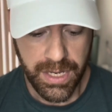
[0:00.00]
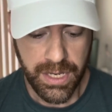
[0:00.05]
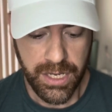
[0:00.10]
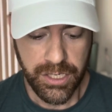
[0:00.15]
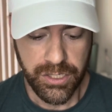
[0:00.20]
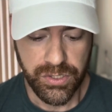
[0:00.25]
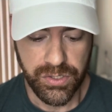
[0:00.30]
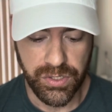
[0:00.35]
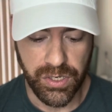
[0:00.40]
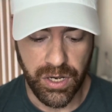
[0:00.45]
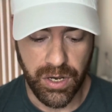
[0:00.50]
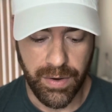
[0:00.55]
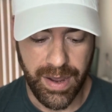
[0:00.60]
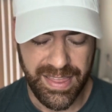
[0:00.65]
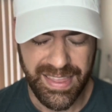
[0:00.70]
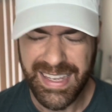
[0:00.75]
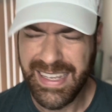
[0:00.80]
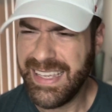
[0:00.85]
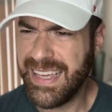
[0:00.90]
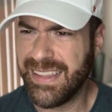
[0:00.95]
So I
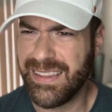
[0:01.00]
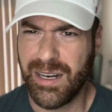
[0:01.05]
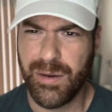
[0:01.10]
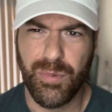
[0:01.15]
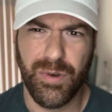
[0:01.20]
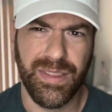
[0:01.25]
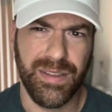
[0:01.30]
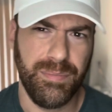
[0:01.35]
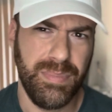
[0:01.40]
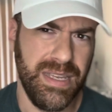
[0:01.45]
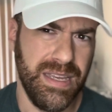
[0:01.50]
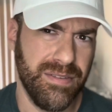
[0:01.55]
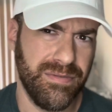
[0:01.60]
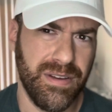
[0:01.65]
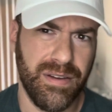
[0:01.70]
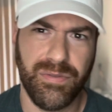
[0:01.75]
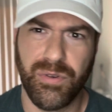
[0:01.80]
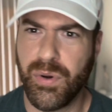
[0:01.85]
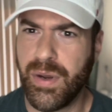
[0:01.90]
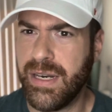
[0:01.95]
think he ended up with a
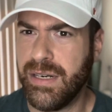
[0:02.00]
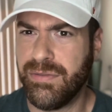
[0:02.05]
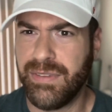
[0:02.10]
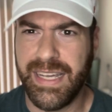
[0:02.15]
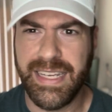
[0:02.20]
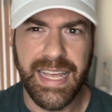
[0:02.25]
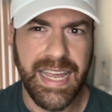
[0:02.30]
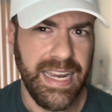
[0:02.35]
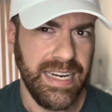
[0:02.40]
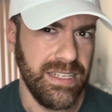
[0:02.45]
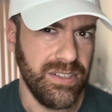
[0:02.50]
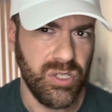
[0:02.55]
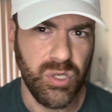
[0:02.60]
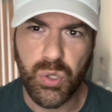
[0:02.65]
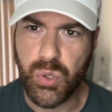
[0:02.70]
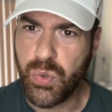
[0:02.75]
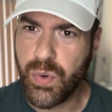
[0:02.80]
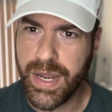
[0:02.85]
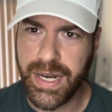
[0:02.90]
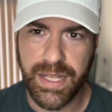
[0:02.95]
PFF grade of like
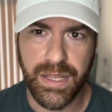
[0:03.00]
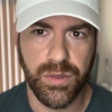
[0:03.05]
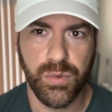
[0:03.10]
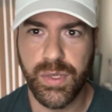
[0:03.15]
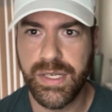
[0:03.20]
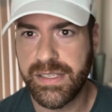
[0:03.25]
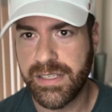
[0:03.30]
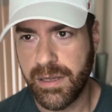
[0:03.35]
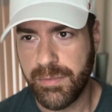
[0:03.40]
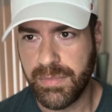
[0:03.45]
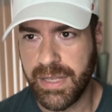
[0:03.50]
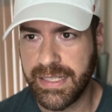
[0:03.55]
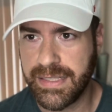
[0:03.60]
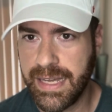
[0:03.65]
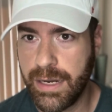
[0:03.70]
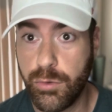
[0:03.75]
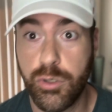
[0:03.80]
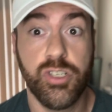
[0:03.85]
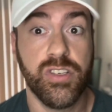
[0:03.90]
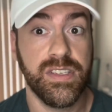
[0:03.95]
82, 83, something like
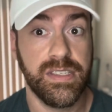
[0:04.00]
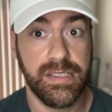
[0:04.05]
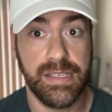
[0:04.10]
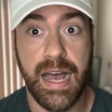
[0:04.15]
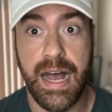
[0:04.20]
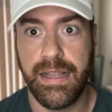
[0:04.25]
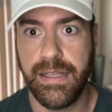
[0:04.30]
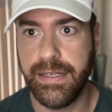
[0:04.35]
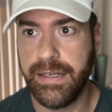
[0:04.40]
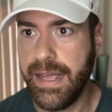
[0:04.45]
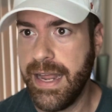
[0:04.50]
that, which is solid.